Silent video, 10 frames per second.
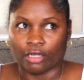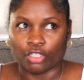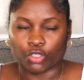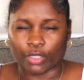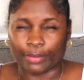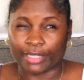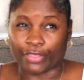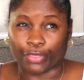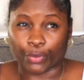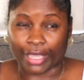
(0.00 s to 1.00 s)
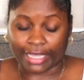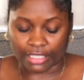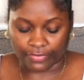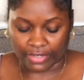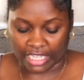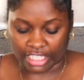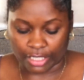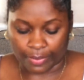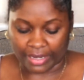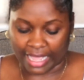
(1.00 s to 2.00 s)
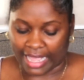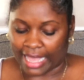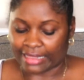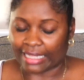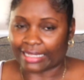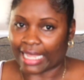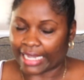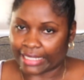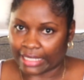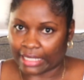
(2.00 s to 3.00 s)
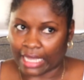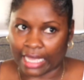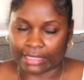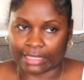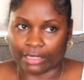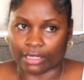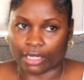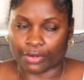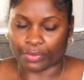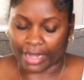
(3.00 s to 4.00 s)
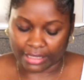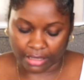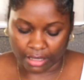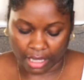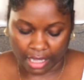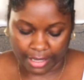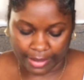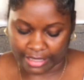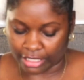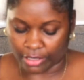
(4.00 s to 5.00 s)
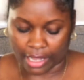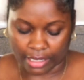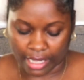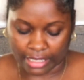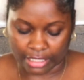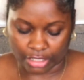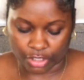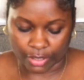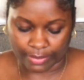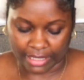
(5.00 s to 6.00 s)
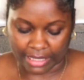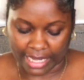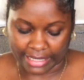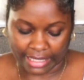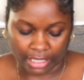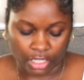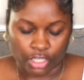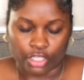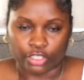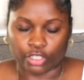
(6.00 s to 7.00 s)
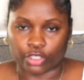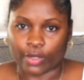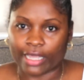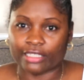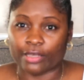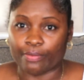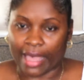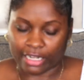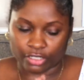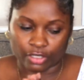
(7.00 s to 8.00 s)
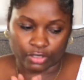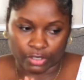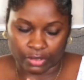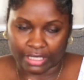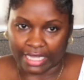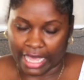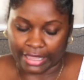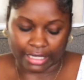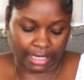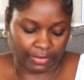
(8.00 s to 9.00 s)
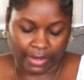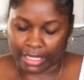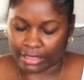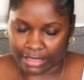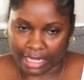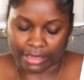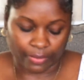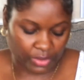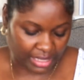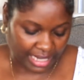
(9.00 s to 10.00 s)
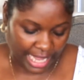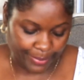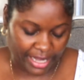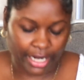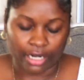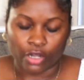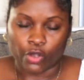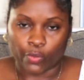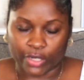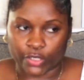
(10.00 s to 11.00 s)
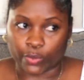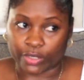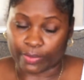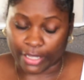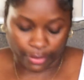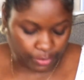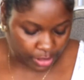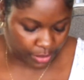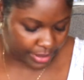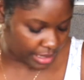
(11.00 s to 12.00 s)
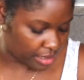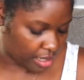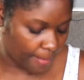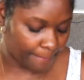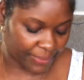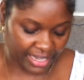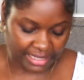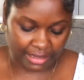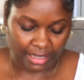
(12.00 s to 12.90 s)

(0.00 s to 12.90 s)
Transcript: trimmed at 3/8 of an inch, but I had the lining at the correct, I didn't trim the lining. So trying to match those two together and reconcile them was a nightmare, which was my own doing. But